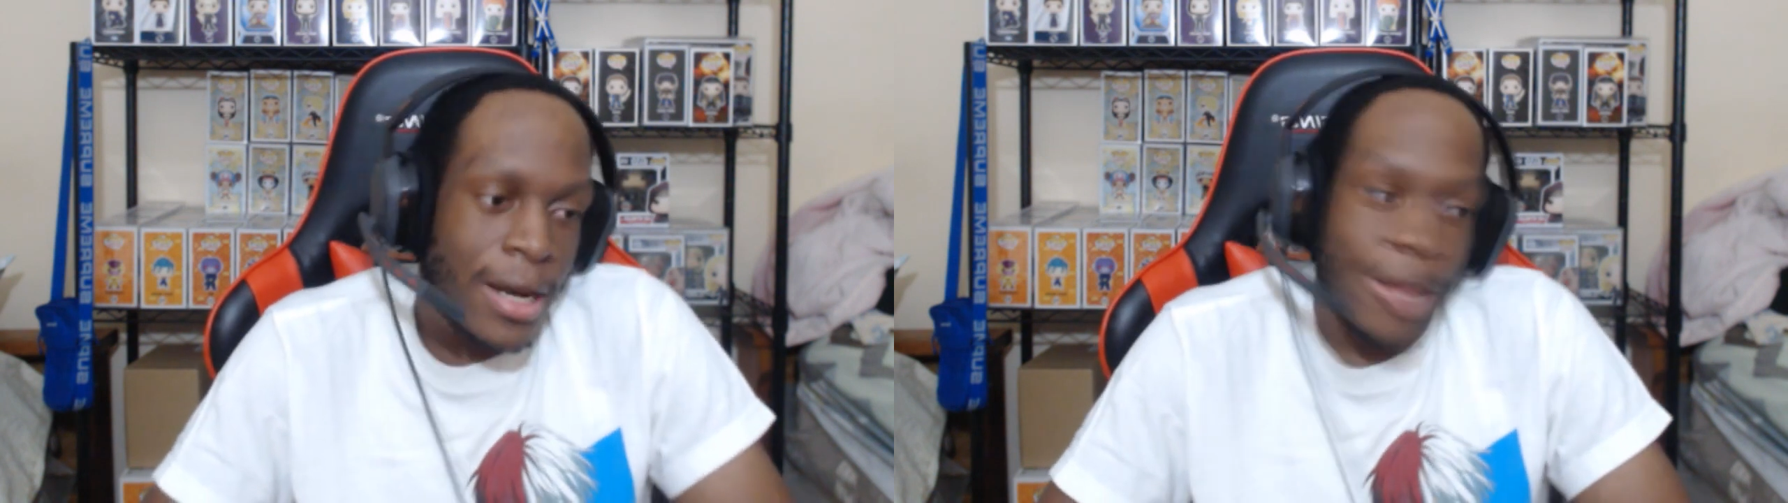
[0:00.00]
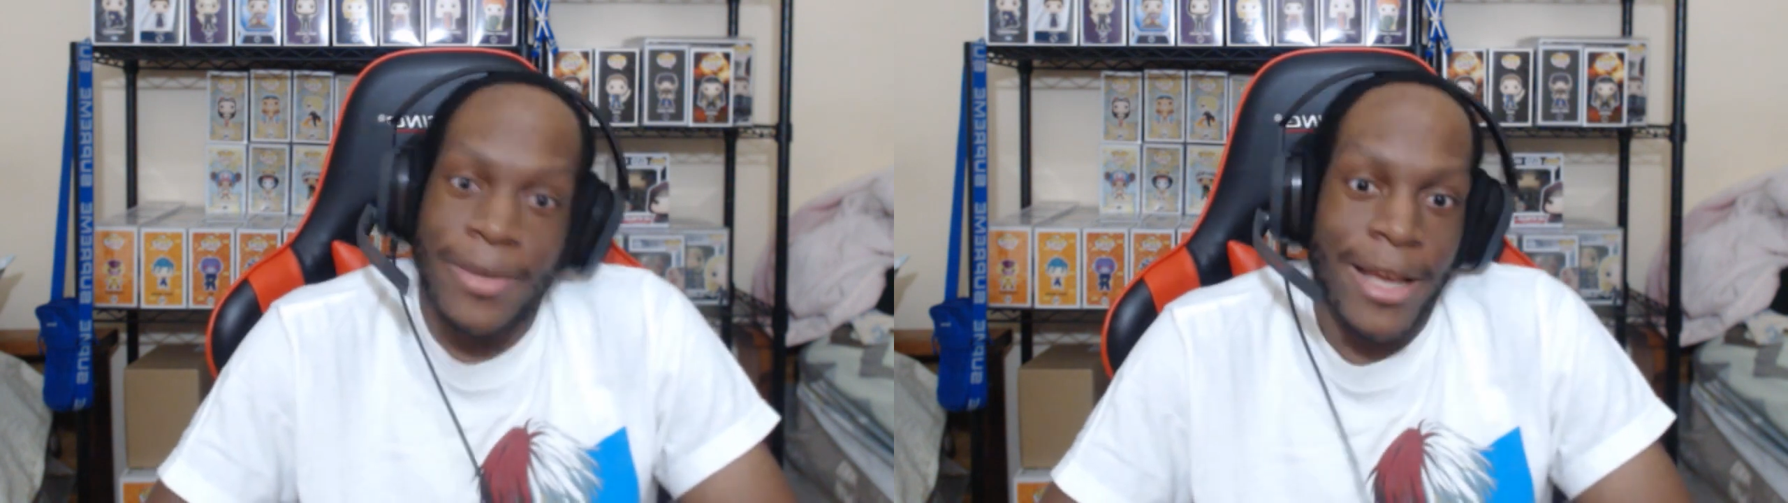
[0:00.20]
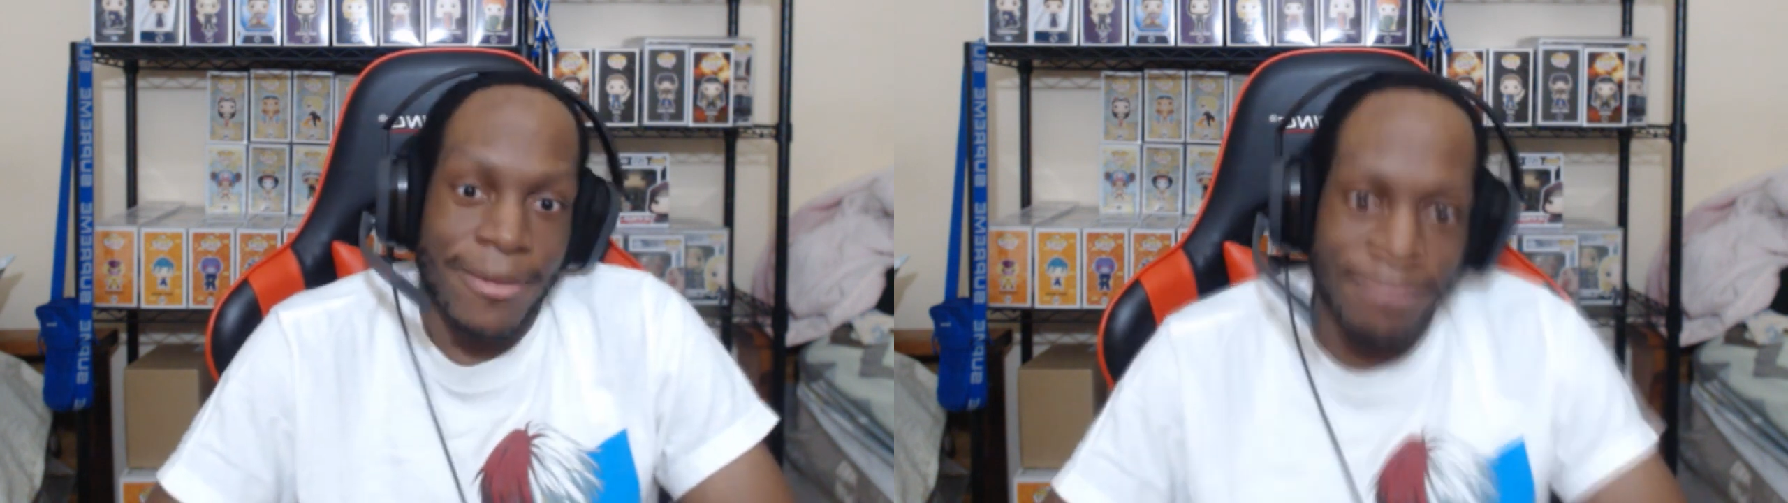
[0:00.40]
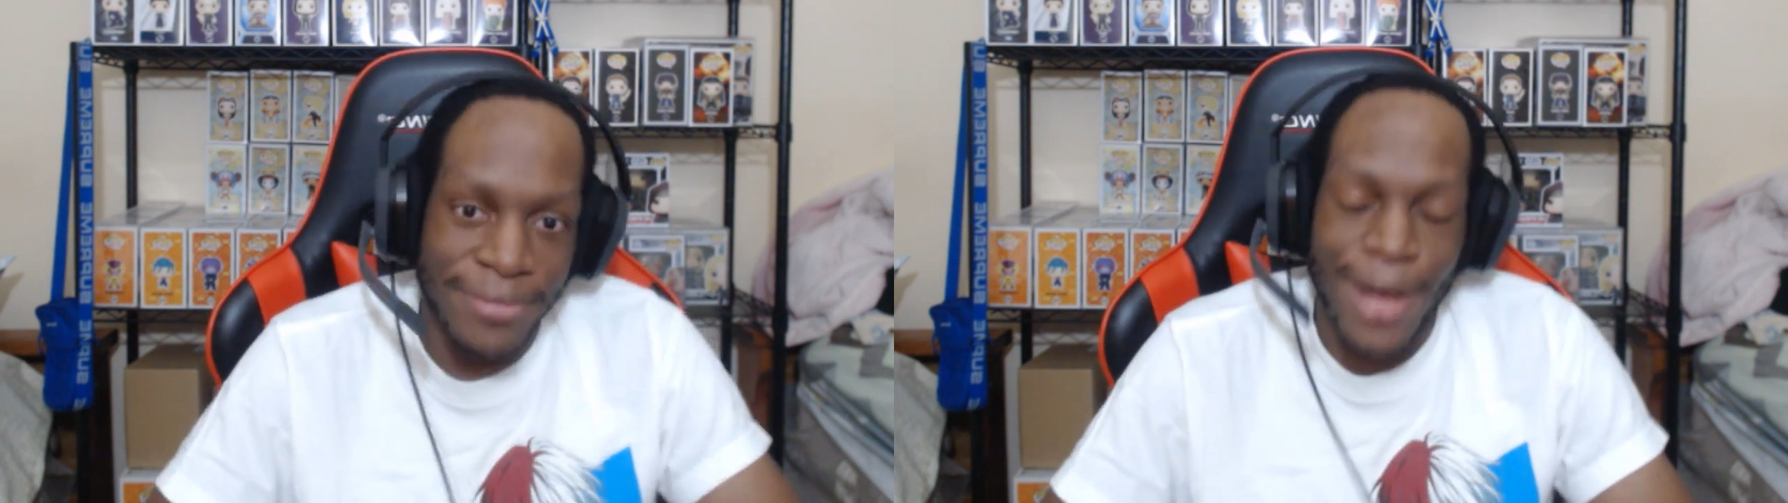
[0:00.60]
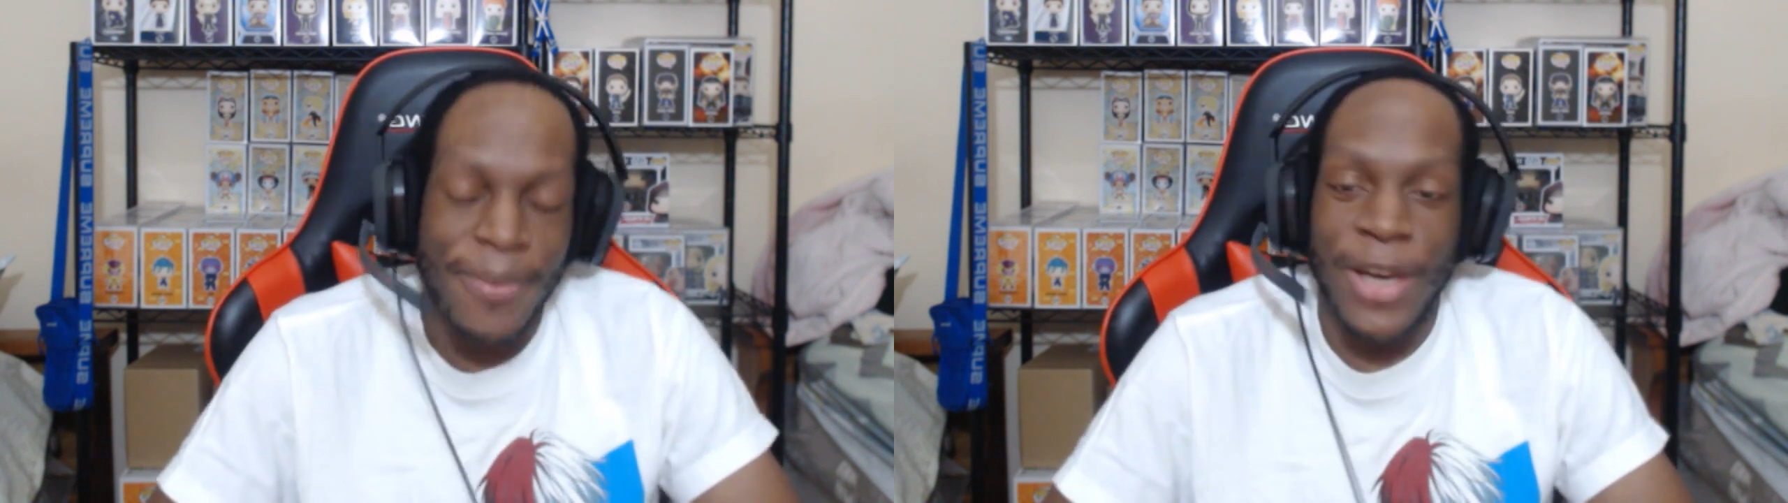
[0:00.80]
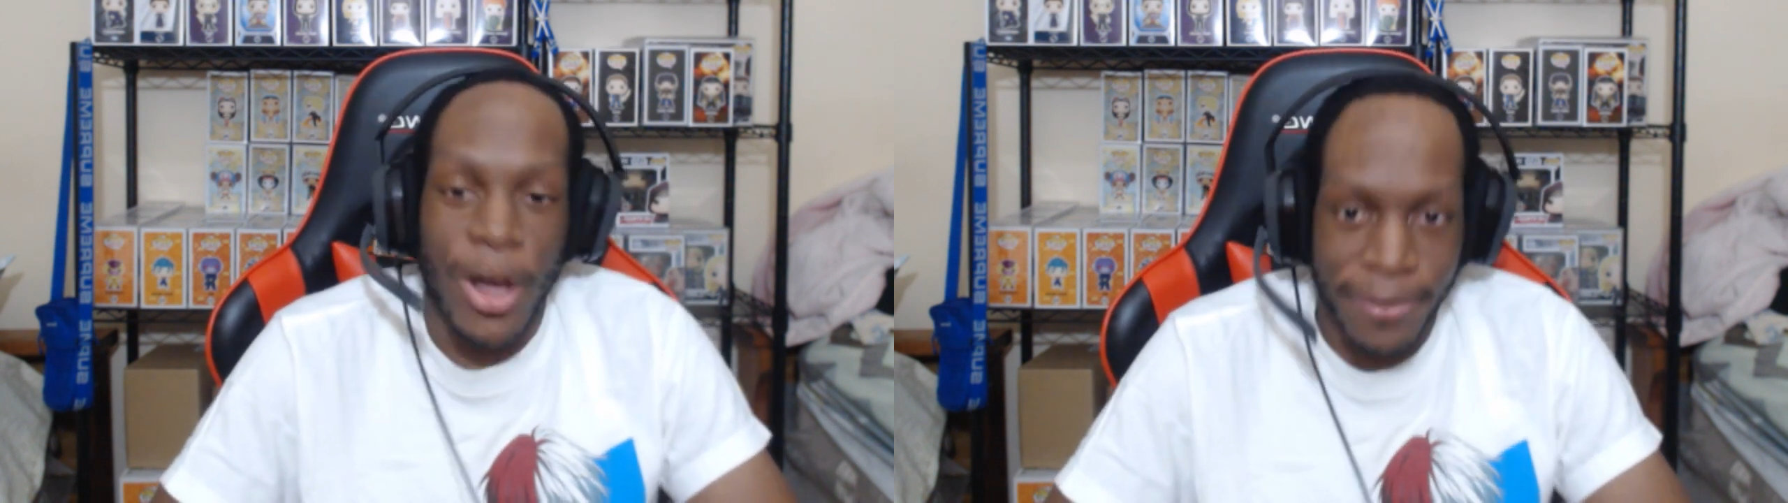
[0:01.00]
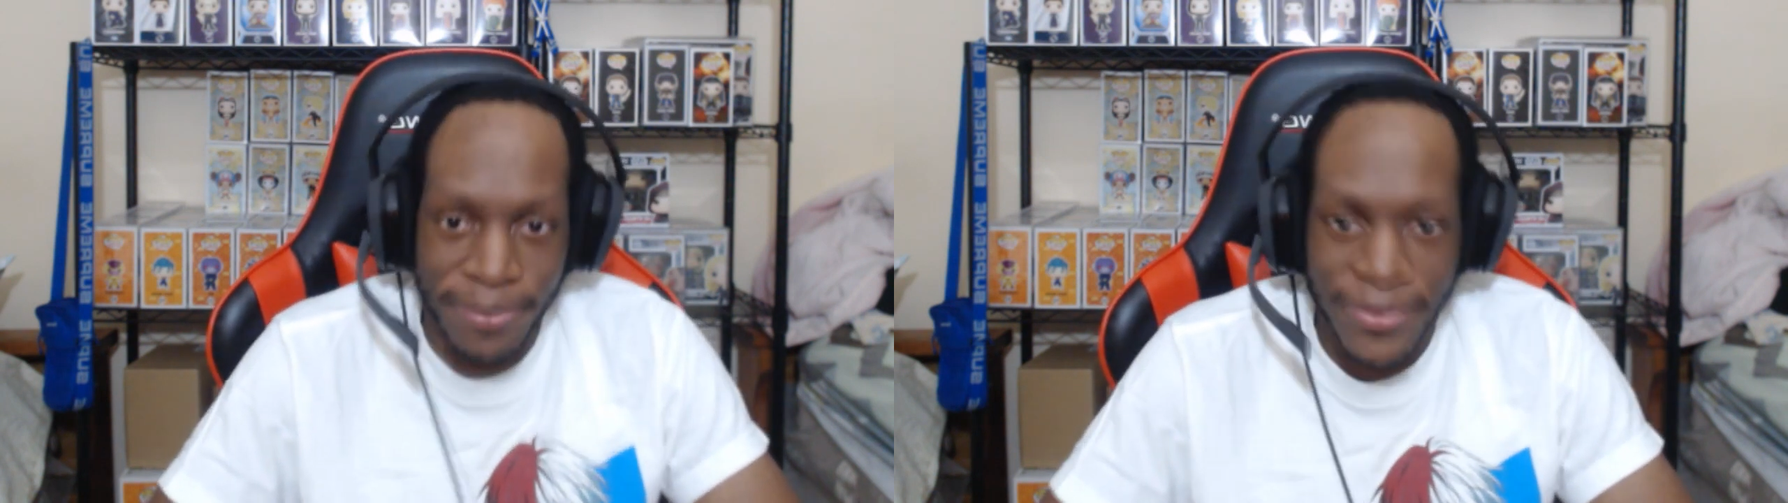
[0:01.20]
and I'm dead. I'll be gone.